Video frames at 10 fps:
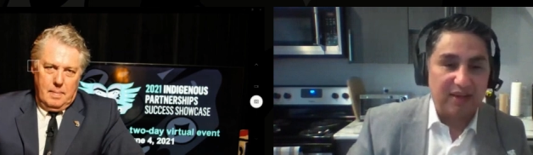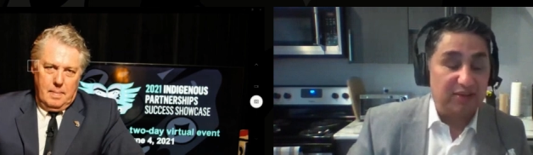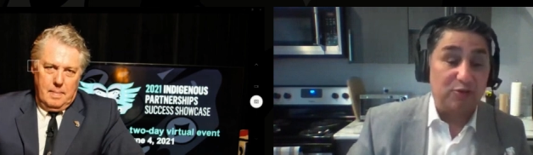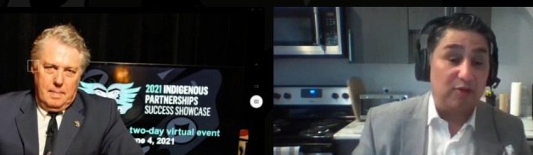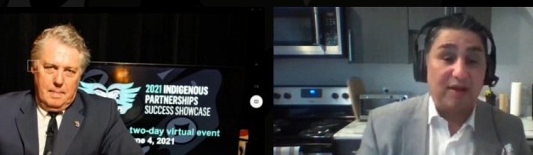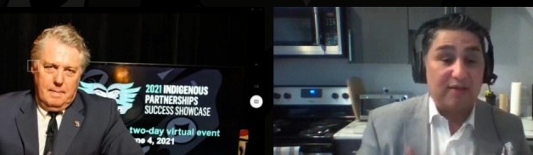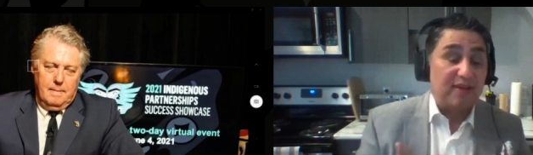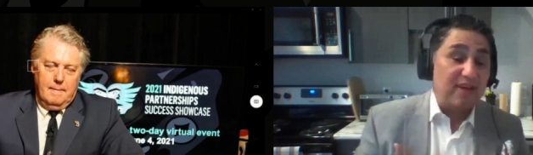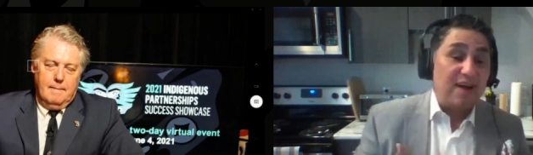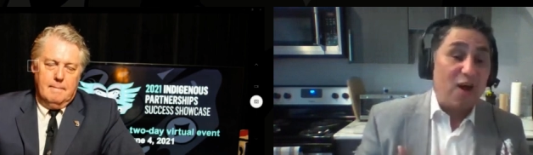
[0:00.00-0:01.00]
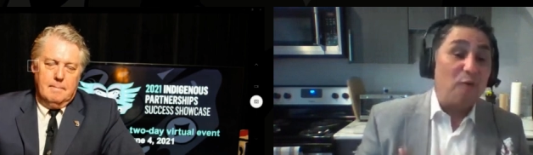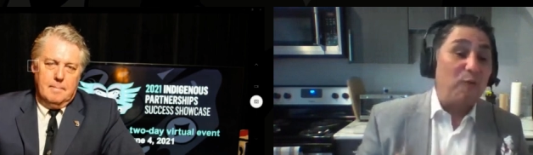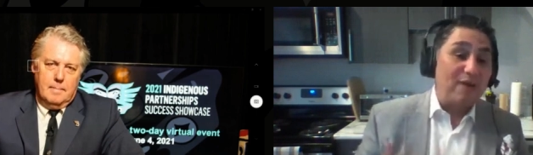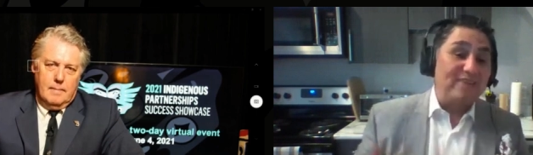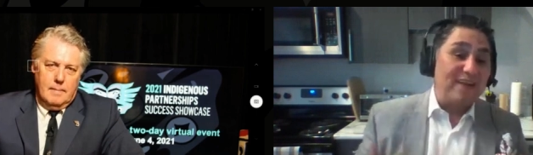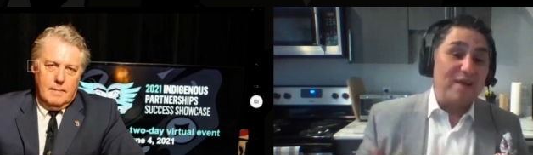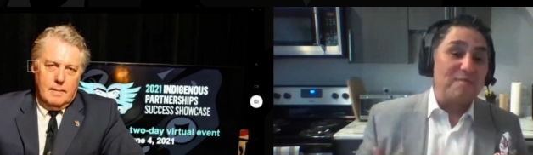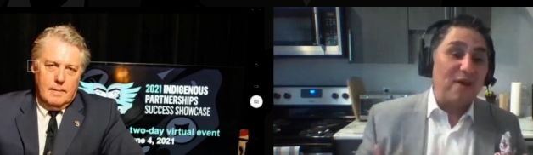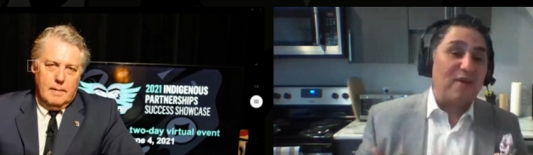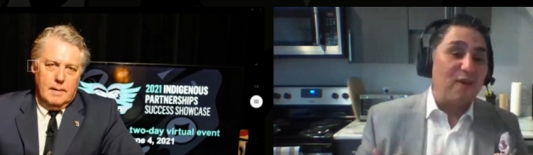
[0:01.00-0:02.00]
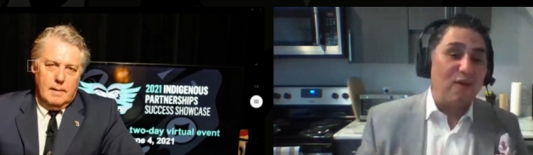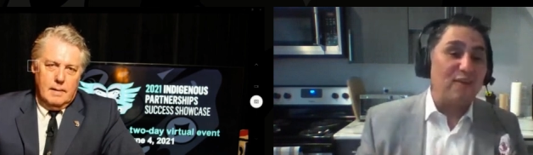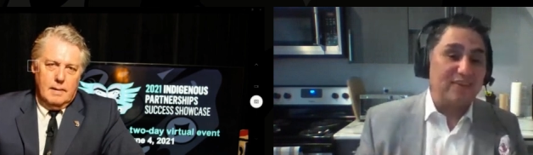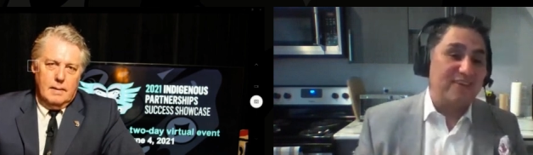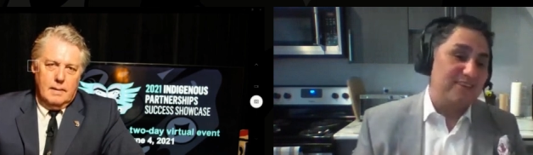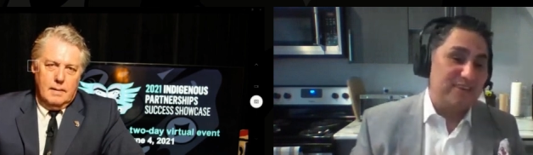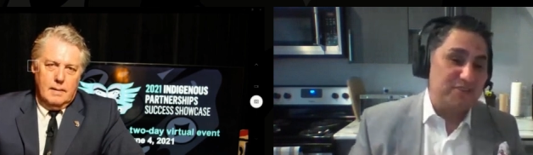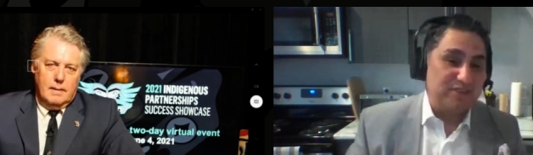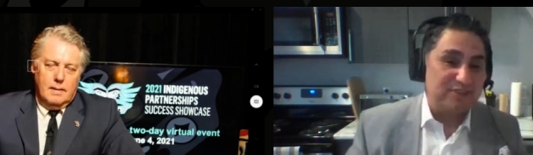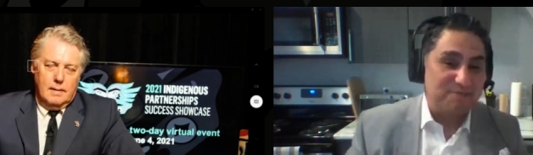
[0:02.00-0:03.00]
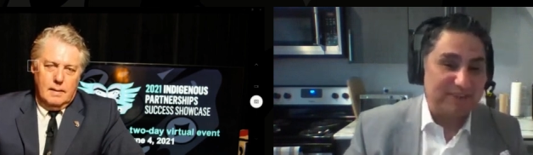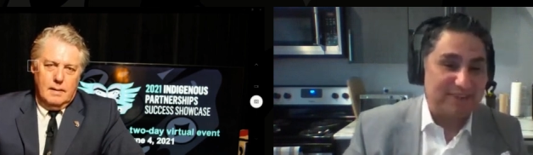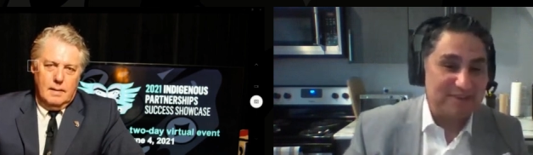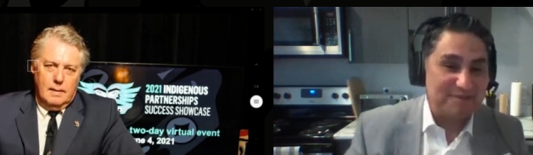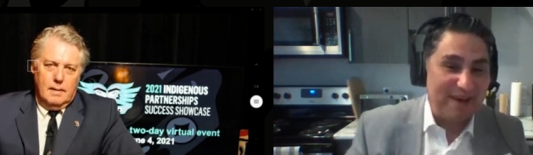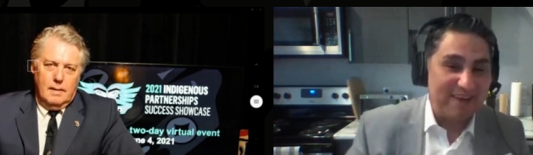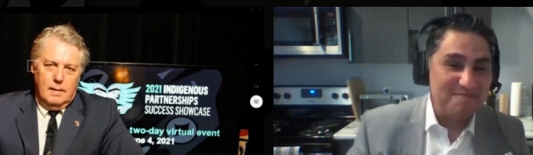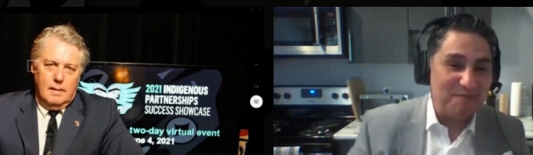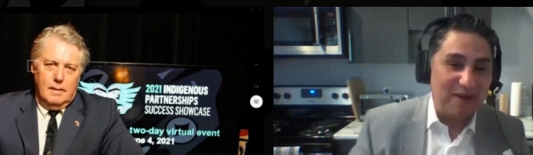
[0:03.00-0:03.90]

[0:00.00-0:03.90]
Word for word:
Speaker 1: I don't. I, I hope one day I'm not called an Indigenous businessman.